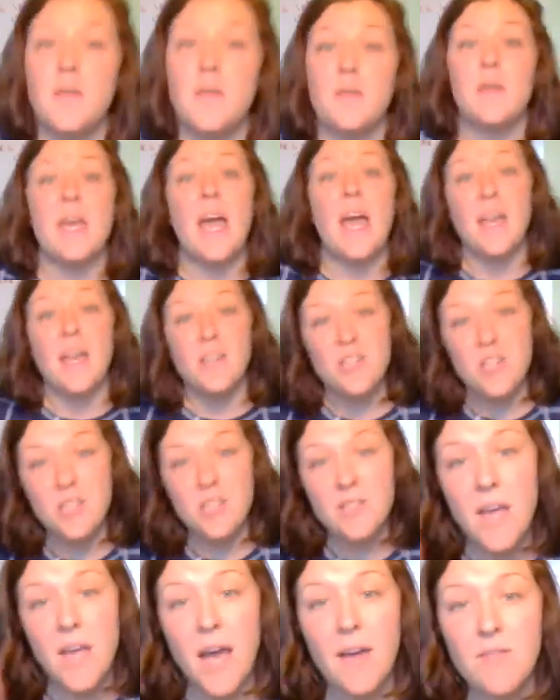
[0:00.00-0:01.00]
The
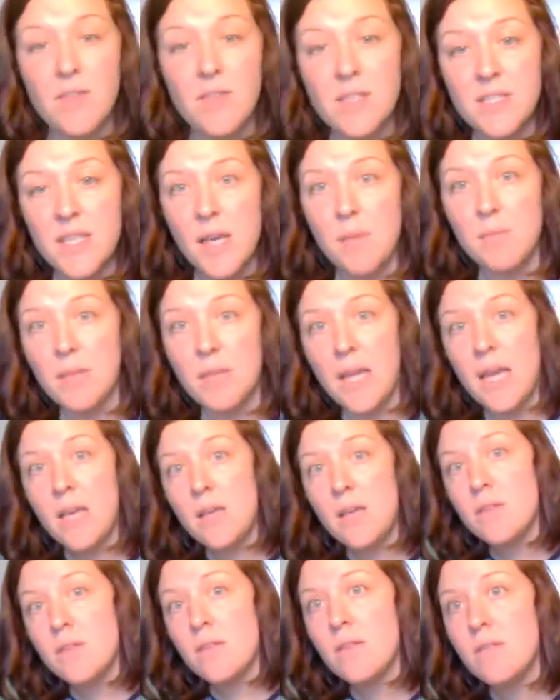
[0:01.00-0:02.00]
edges have the same
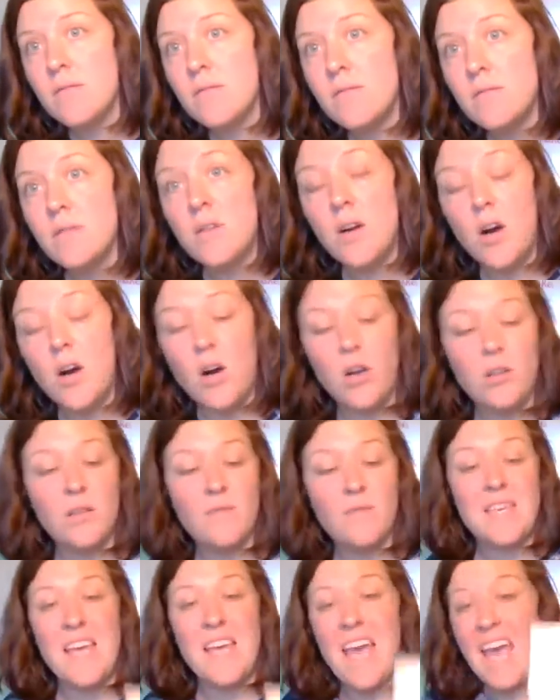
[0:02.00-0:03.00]
length. All
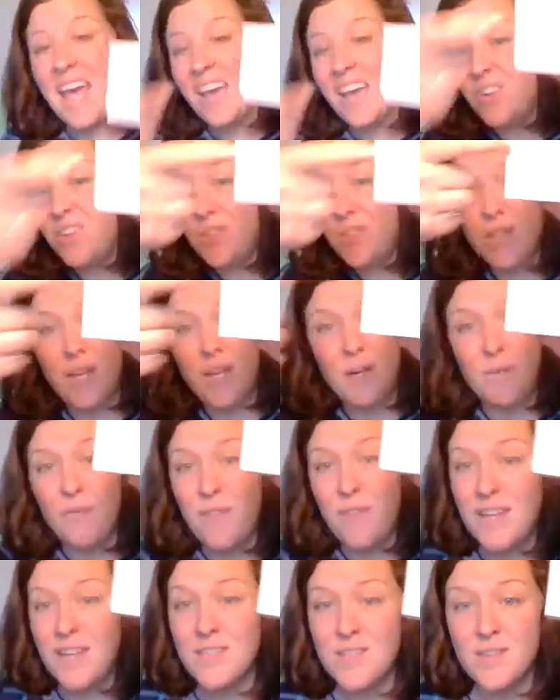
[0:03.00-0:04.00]
of the angles on a
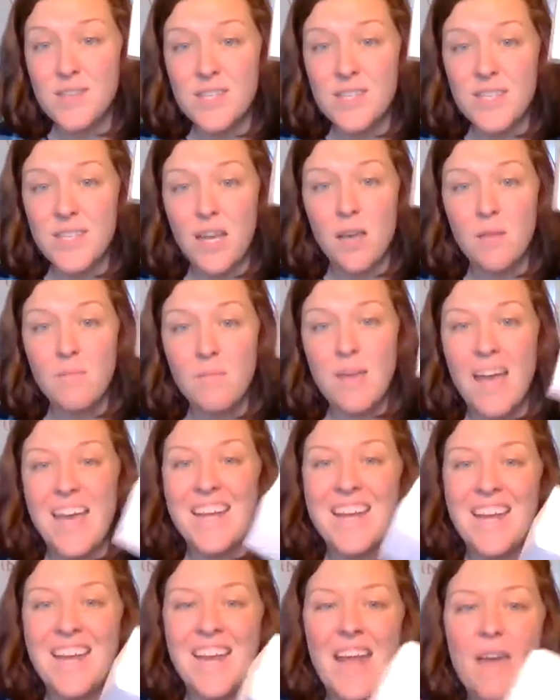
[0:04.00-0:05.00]
face are the same.
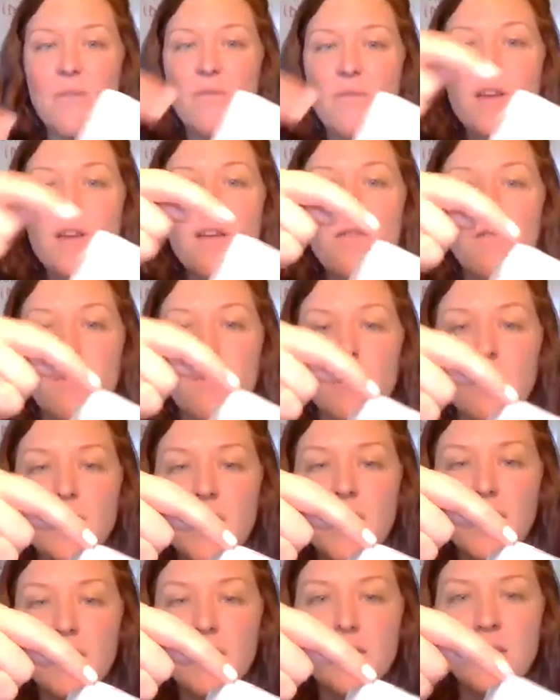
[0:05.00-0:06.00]
And at every
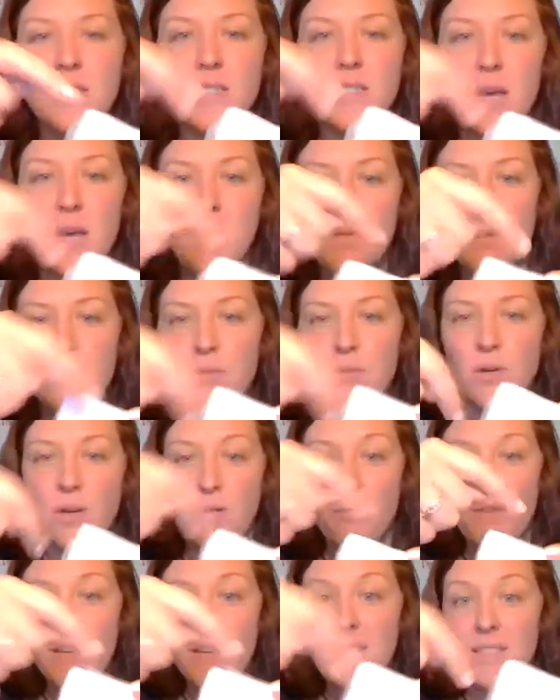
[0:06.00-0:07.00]
vertex, the same number
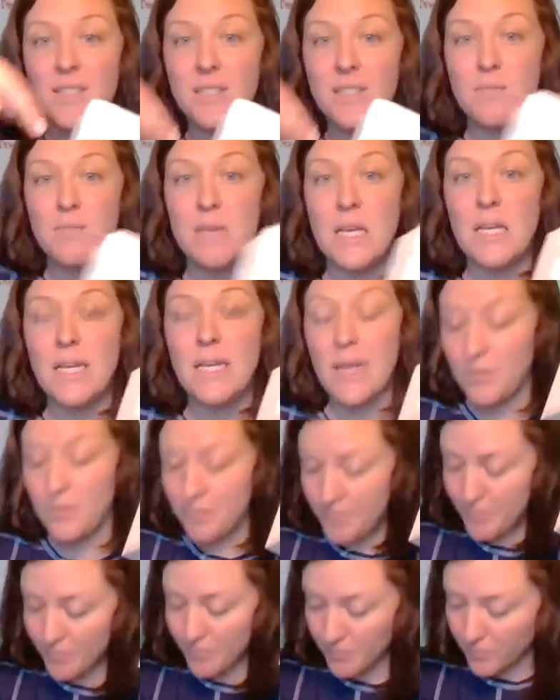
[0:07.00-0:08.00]
of faces meet. Now,
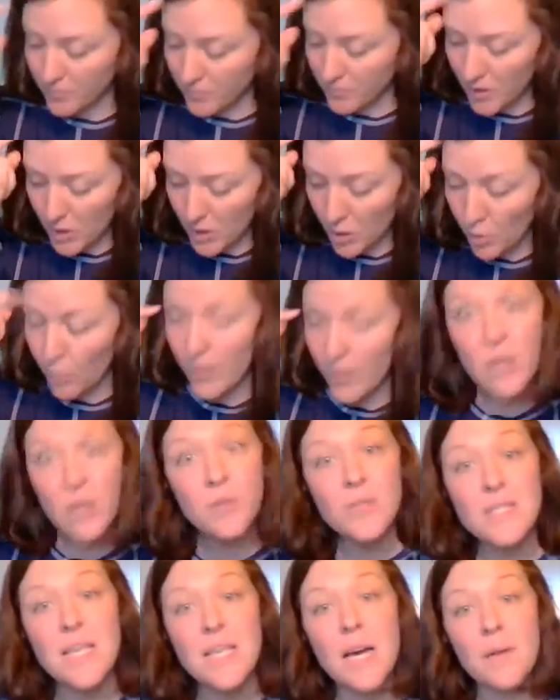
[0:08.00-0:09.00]
we
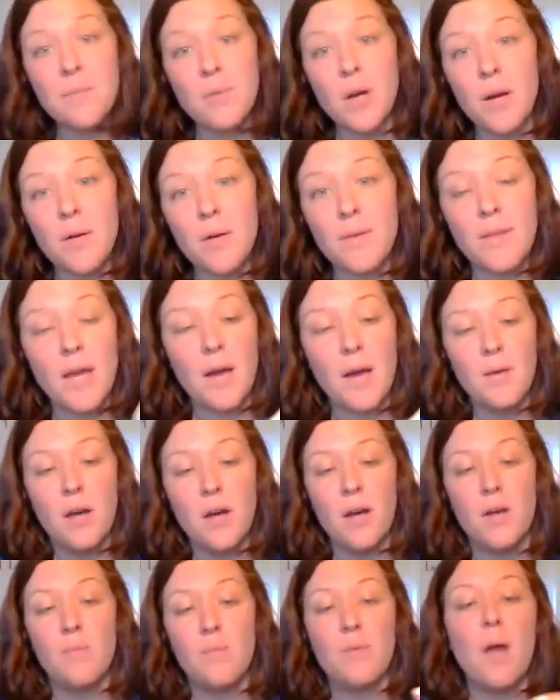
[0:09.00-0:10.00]
use that
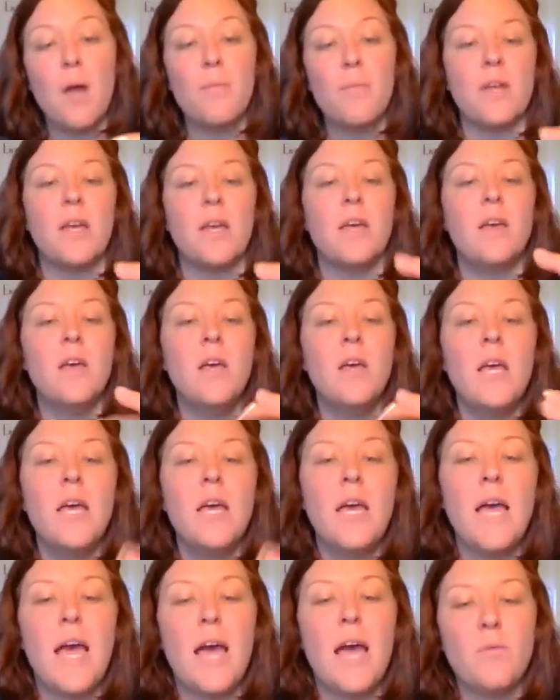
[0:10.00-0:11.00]
property,
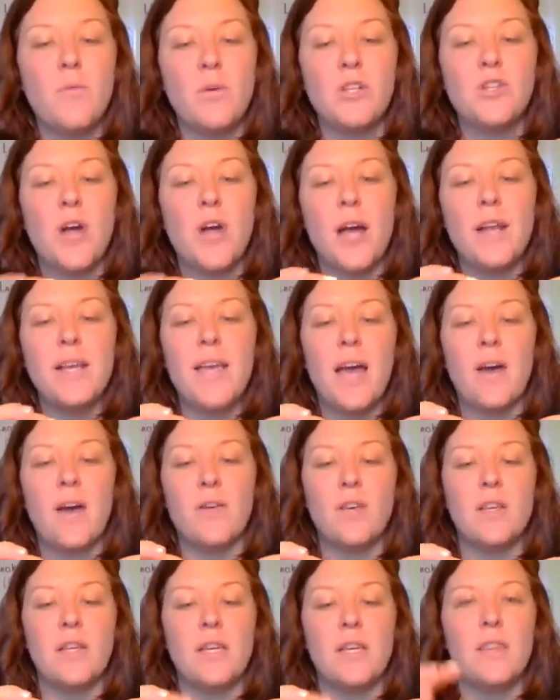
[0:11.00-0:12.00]
and we try to
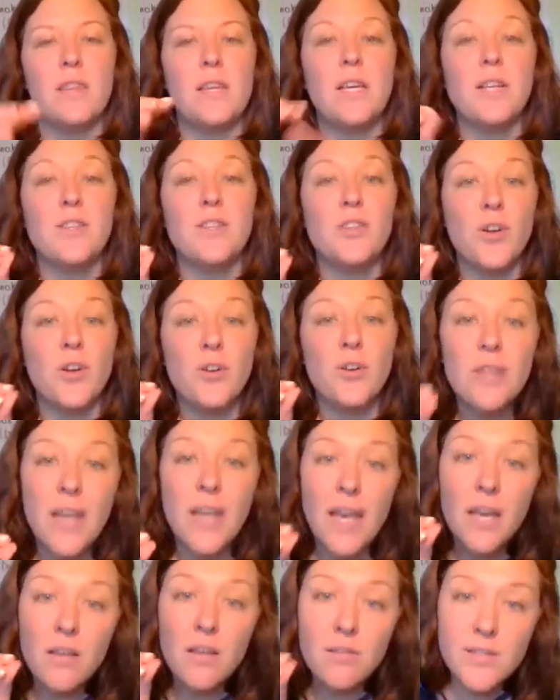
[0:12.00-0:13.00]
calculate the internal
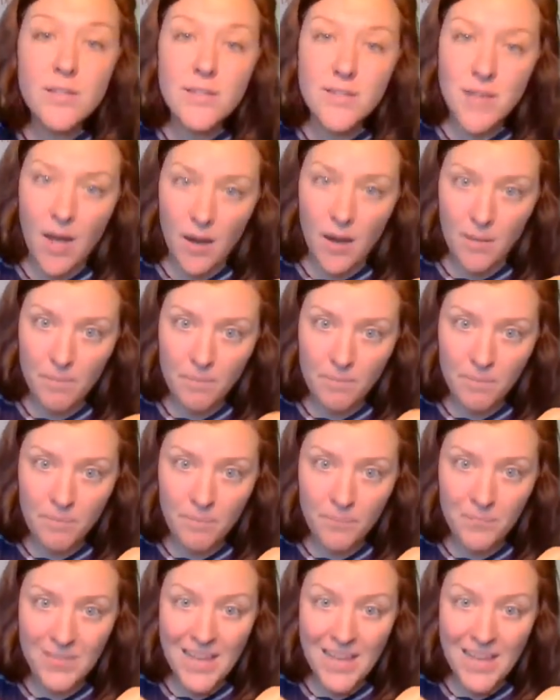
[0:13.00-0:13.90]
angle sum